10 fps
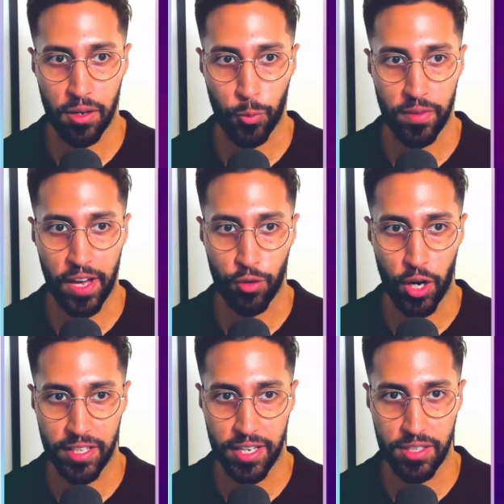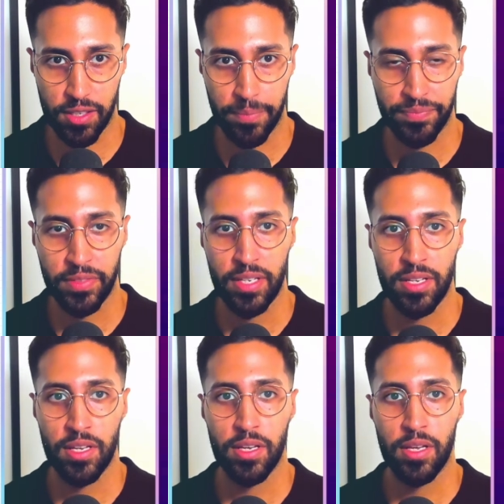we've now got our data.
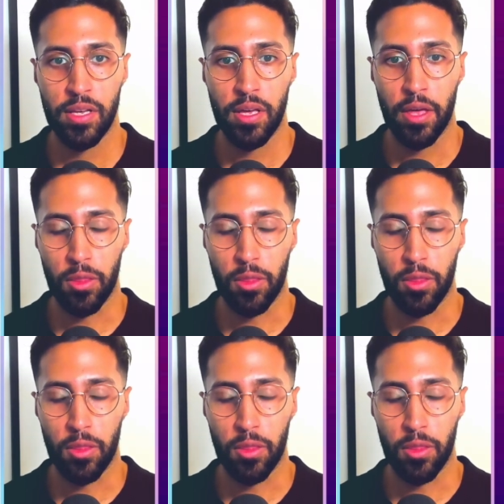The